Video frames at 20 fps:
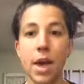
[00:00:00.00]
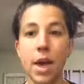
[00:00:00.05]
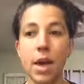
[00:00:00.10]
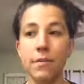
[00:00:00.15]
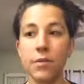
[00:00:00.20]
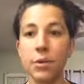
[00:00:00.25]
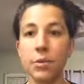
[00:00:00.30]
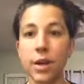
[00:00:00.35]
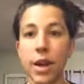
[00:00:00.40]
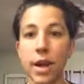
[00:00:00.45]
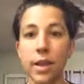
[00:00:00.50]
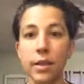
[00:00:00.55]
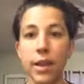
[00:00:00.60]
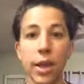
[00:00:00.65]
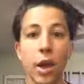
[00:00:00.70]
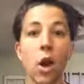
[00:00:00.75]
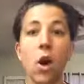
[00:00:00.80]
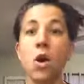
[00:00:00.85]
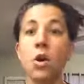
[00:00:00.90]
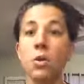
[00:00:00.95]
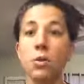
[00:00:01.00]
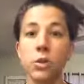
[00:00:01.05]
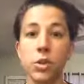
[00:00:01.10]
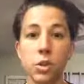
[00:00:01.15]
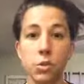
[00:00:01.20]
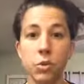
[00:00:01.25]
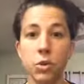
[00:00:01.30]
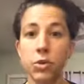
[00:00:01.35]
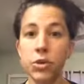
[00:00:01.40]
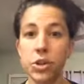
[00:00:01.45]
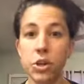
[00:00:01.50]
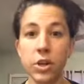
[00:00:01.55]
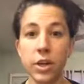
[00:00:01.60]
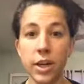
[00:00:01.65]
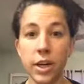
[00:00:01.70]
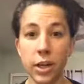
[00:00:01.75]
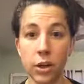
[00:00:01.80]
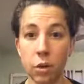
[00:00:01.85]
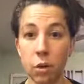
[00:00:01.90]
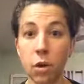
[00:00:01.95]
everyone like oh so you'll start
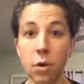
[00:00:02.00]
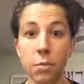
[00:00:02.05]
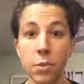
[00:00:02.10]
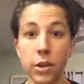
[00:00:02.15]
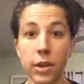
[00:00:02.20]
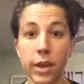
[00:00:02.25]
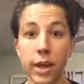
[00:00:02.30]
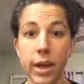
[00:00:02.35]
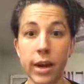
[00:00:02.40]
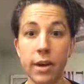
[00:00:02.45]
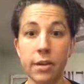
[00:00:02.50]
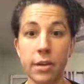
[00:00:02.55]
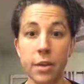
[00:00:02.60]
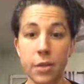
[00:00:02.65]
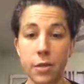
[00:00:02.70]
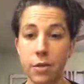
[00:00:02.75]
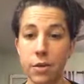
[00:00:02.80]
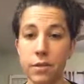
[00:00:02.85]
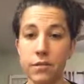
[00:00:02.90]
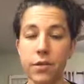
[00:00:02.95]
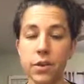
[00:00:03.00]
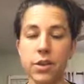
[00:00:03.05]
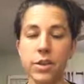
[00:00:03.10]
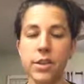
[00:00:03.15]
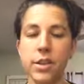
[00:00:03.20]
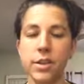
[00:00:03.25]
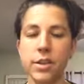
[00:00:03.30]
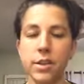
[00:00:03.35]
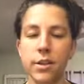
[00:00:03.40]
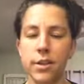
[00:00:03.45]
eating normal again on the 31st